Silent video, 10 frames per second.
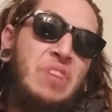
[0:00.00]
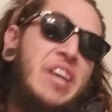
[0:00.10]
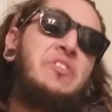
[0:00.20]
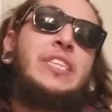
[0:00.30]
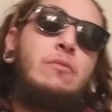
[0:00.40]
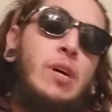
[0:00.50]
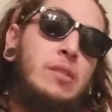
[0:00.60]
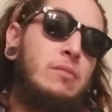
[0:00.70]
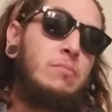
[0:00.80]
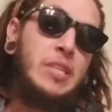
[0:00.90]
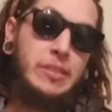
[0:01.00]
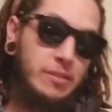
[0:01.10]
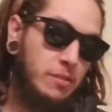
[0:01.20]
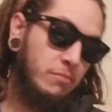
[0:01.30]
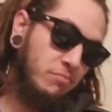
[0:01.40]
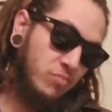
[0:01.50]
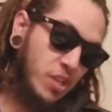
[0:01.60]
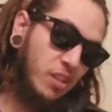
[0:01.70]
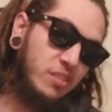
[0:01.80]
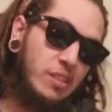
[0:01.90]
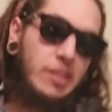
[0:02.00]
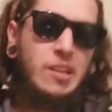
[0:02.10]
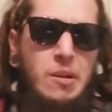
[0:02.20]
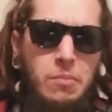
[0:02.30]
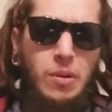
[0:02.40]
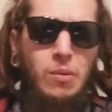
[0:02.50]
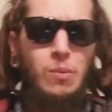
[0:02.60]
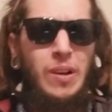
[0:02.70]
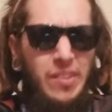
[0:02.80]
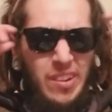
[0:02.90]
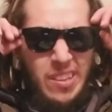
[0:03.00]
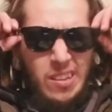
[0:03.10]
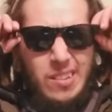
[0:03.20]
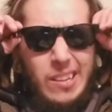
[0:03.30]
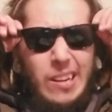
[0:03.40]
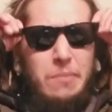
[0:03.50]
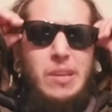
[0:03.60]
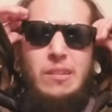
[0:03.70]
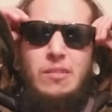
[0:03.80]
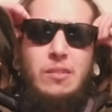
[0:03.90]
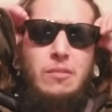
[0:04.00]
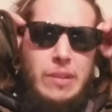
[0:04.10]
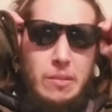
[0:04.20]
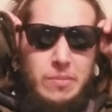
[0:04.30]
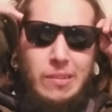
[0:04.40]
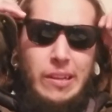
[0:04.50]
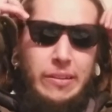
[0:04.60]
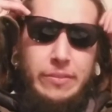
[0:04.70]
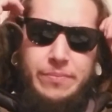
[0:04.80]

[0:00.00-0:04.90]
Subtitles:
don't need to wash them like constantly. But while they're young, and I mean all the way up to like